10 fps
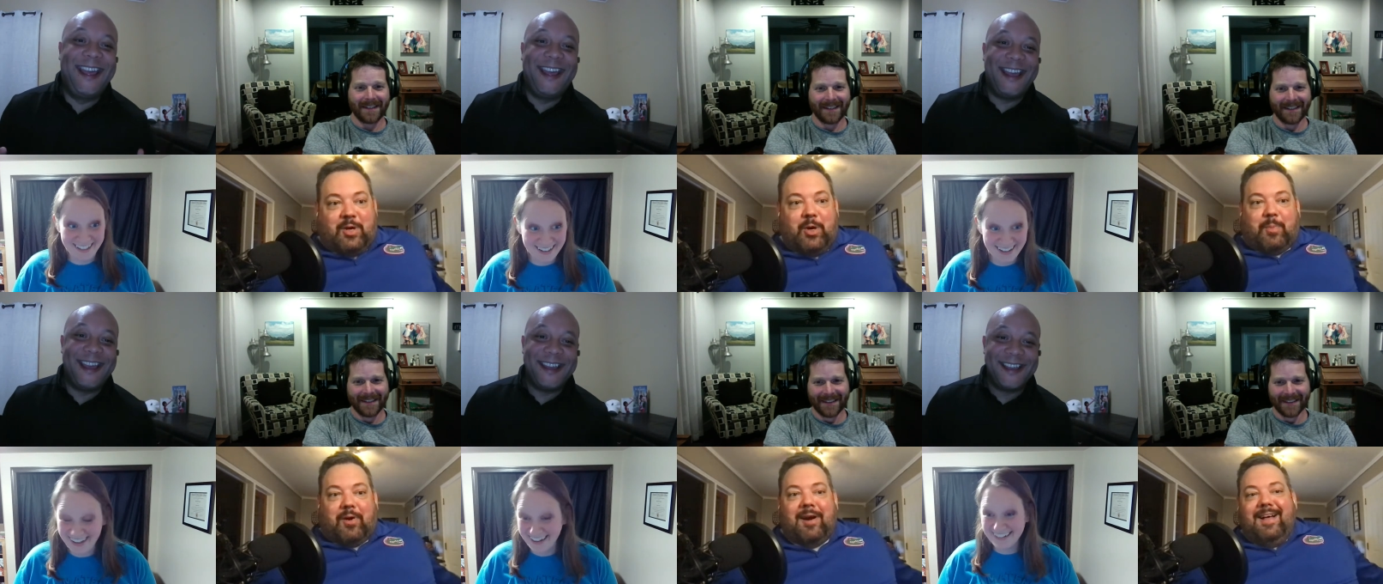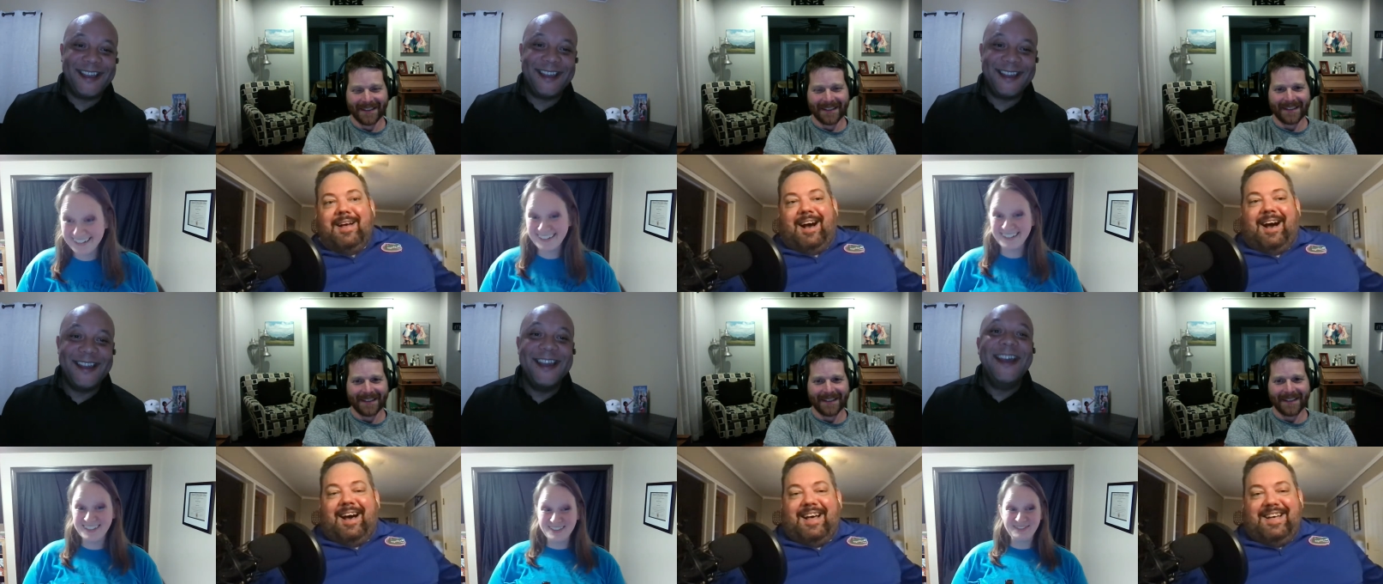Speaker 1: Cooper.
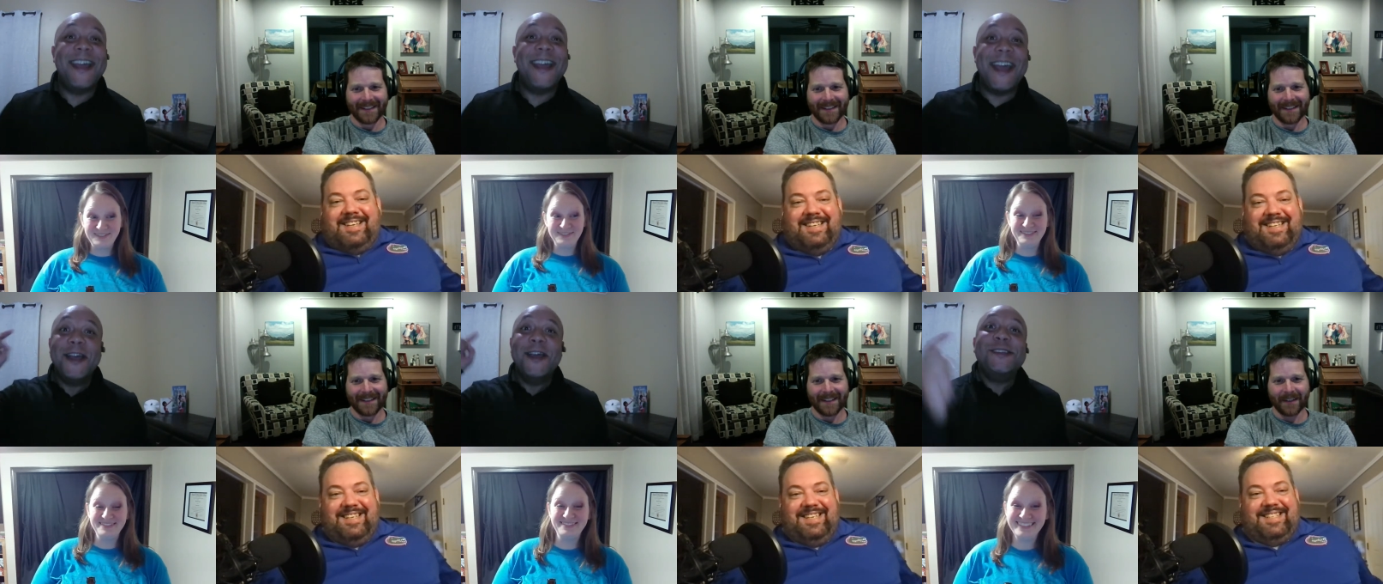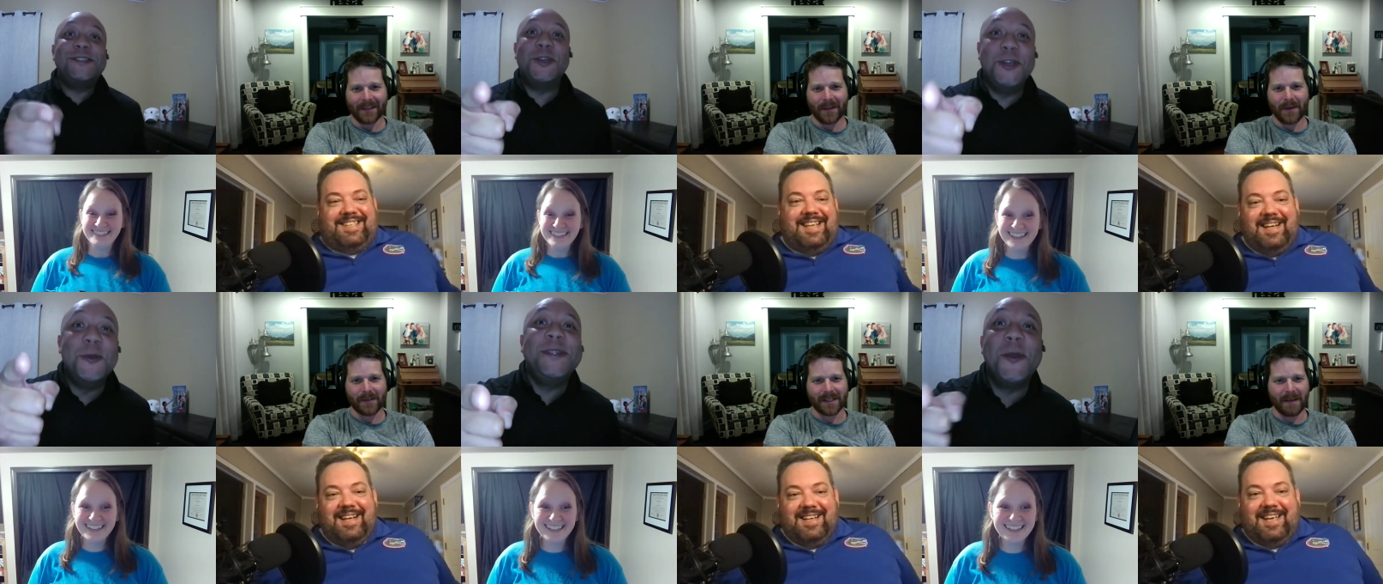Uh,
Speaker 2: yeah, so
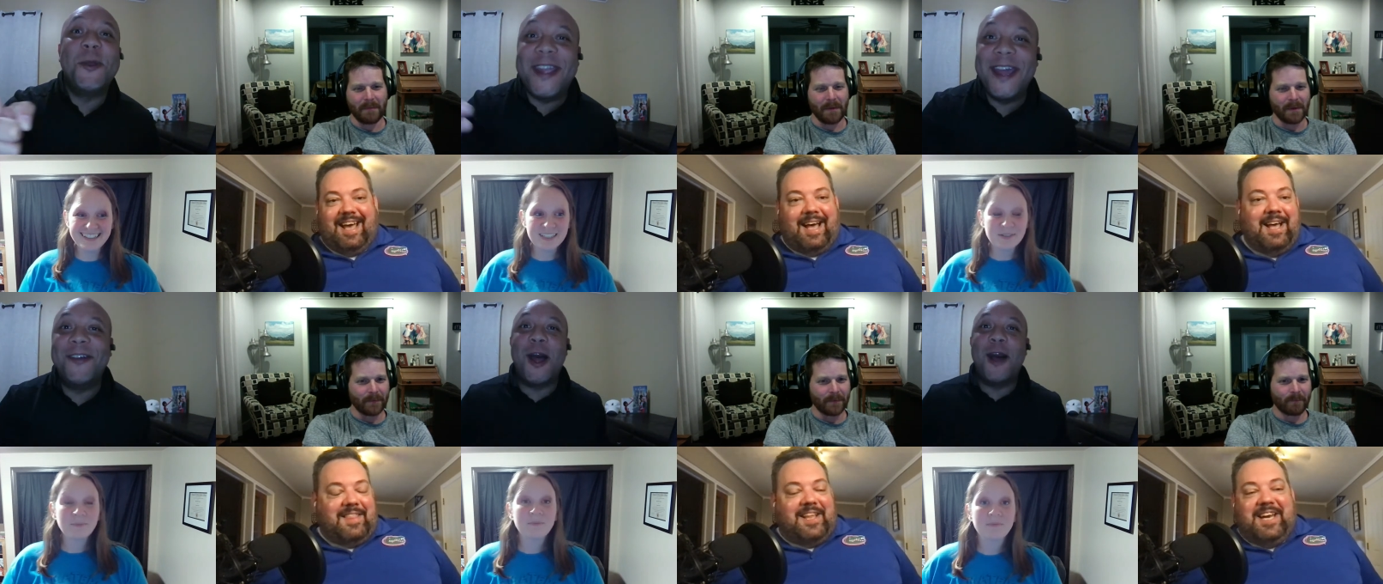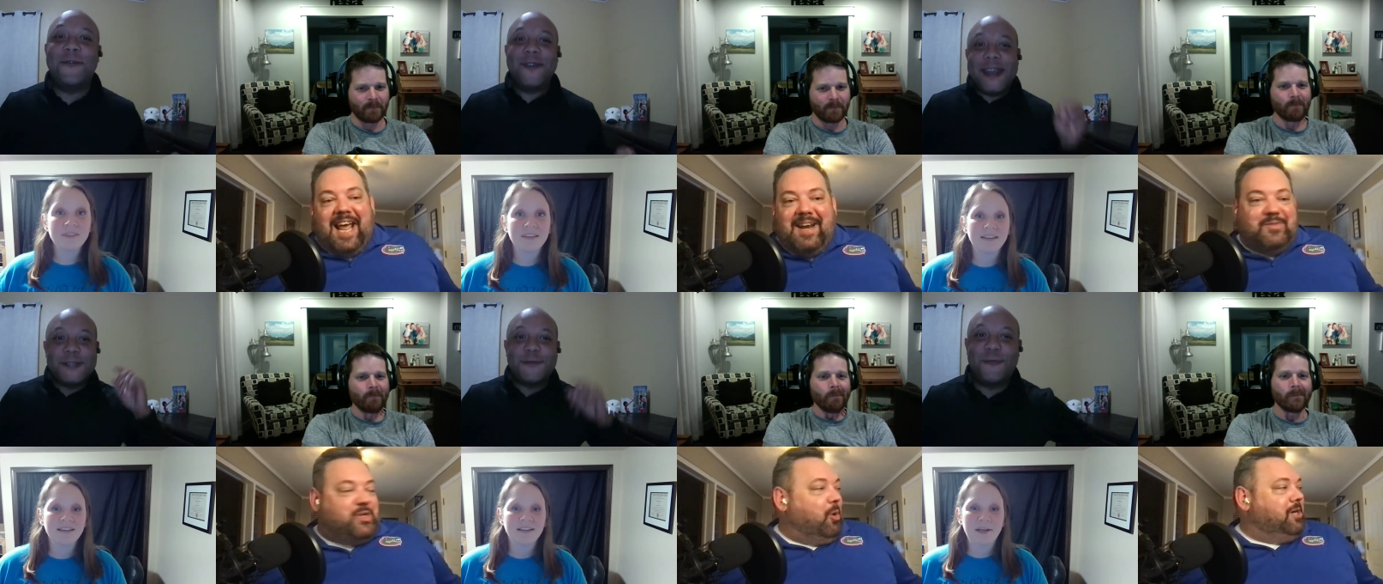you you're yeah, killing the off, native
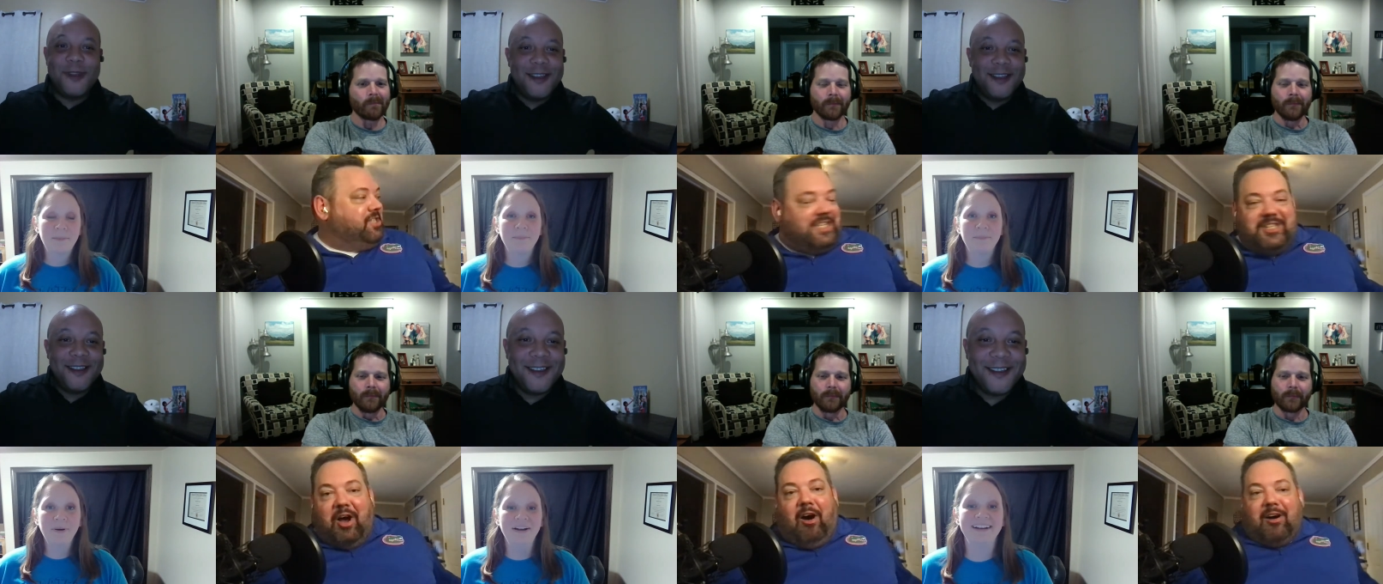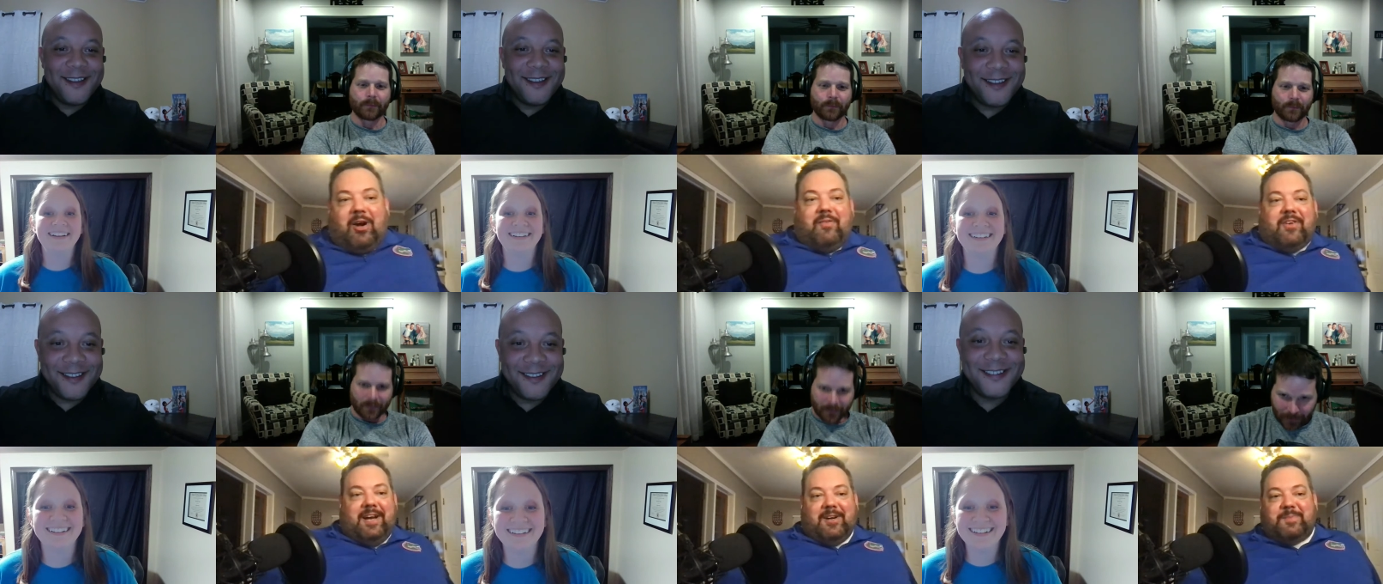
Speaker 1: Georgian dog
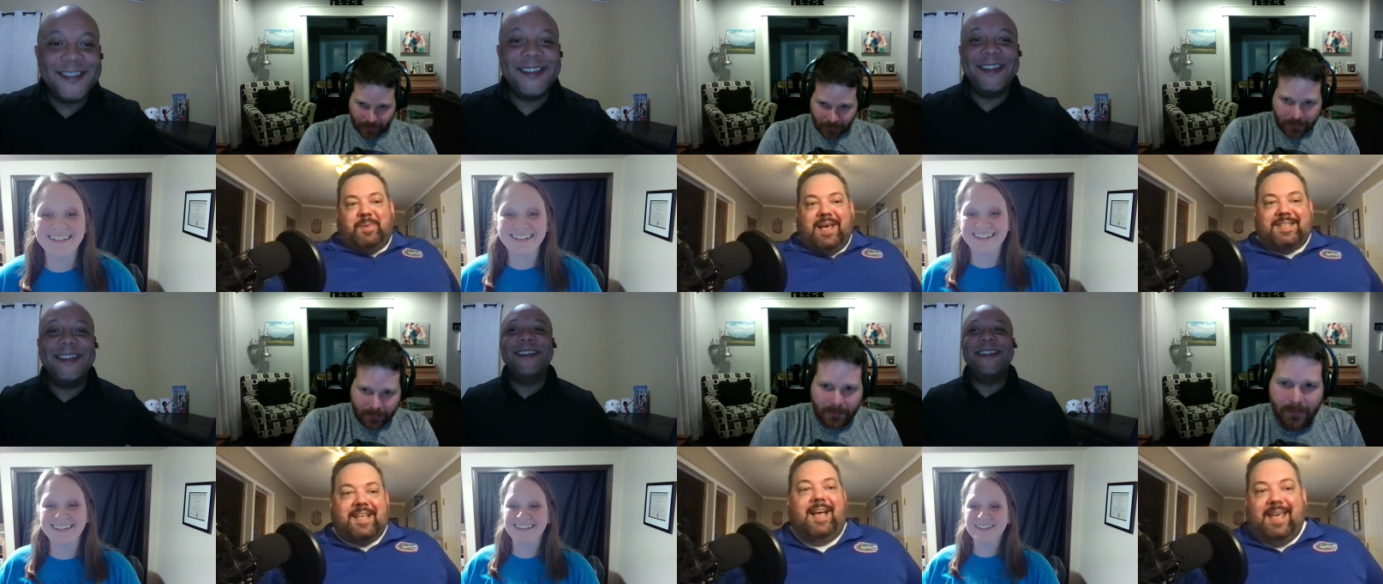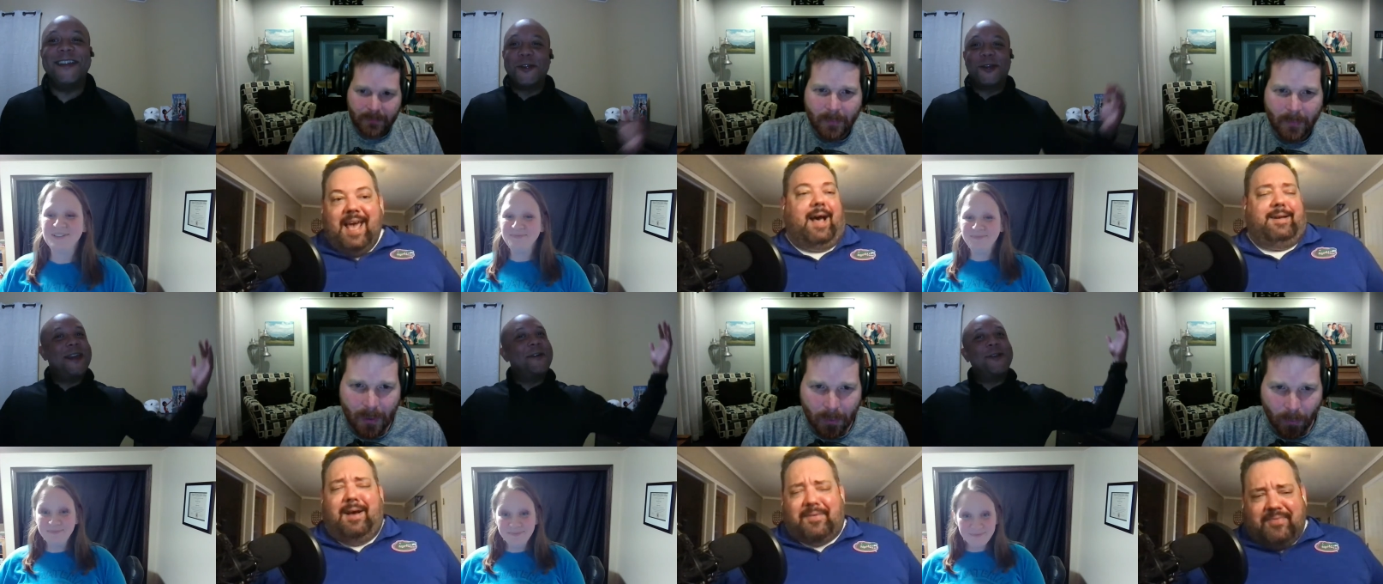over here is pissed. Yeah,
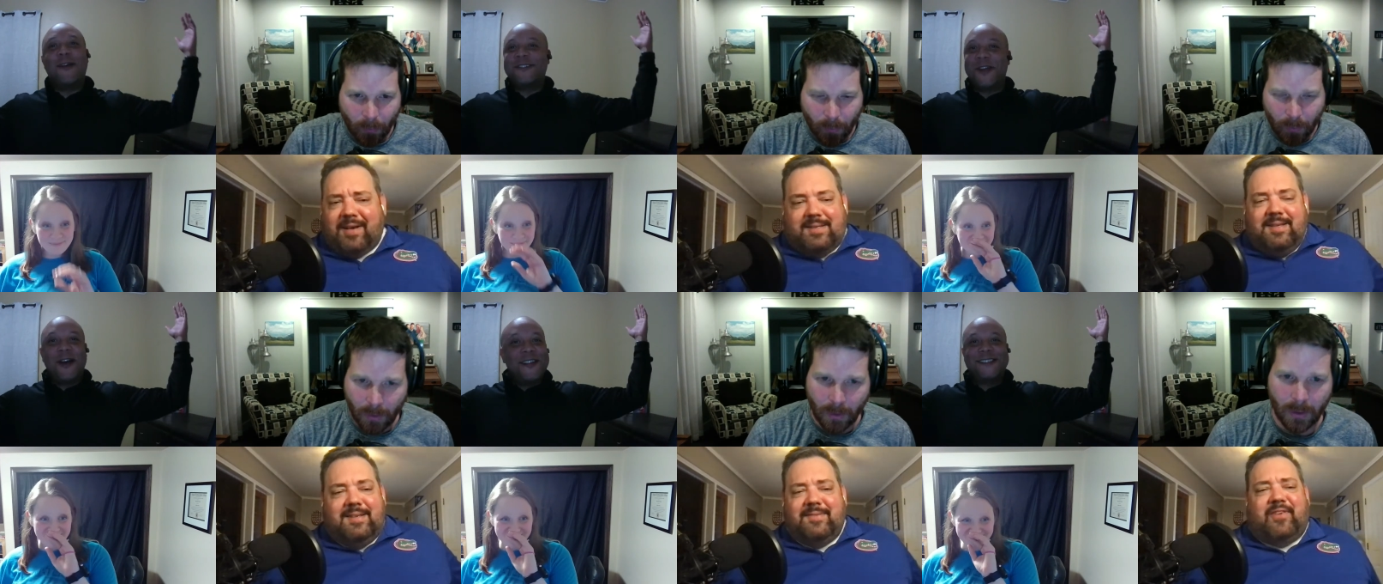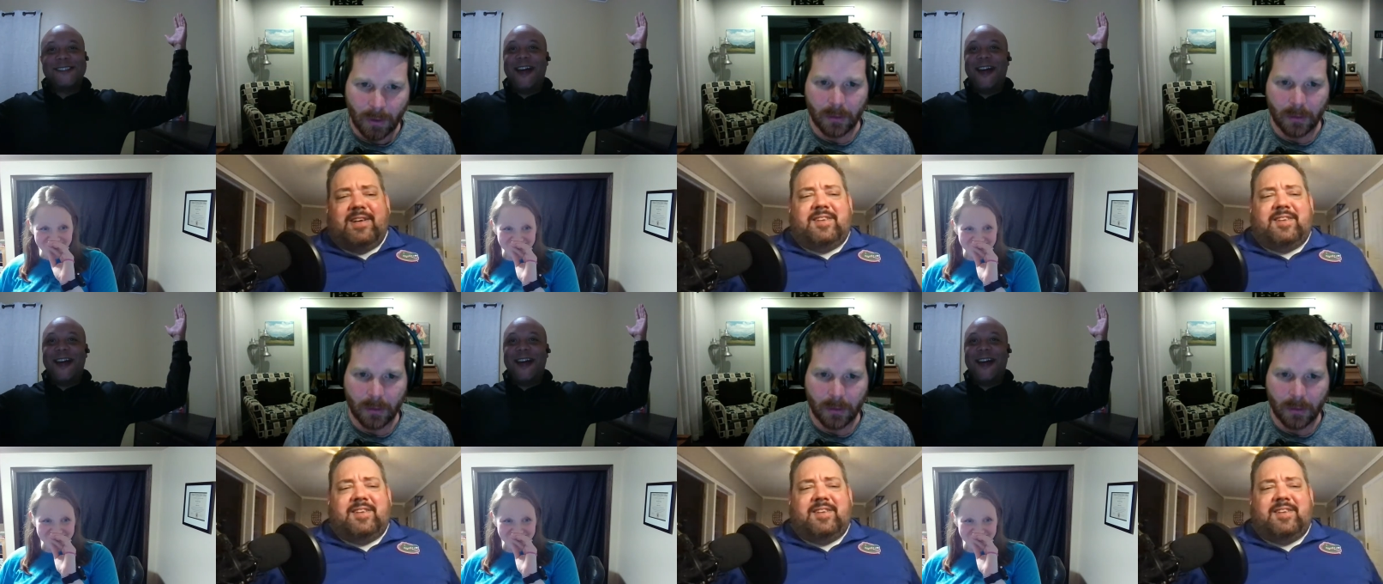you're no, killing fuck, off Song of the